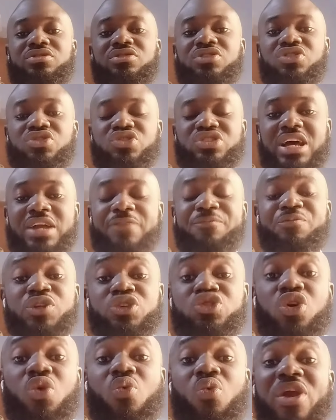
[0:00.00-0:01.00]
You understand?
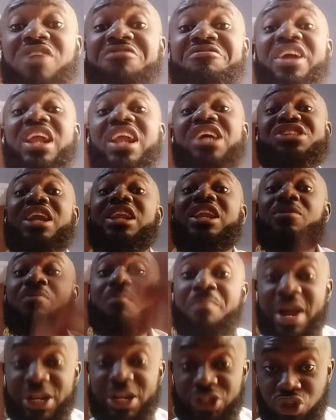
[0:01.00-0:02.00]
So when you're financially
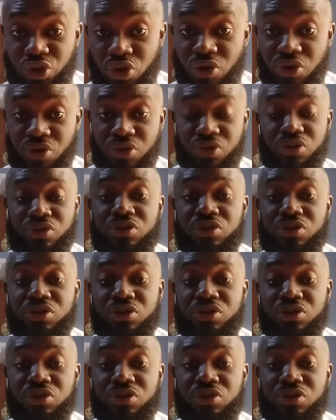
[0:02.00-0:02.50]
mature